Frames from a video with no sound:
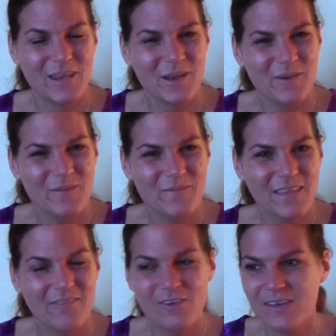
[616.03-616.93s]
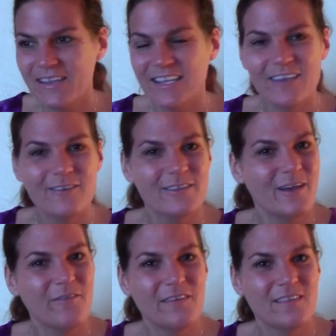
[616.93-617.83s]
You know, if you could see
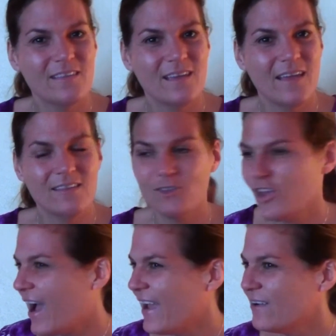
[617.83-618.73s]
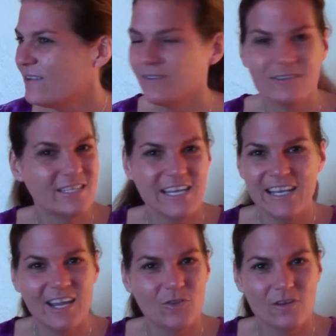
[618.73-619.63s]
yourself as a child or a
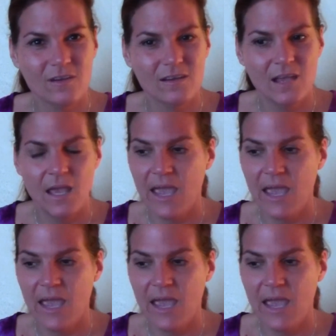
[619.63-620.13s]
teenager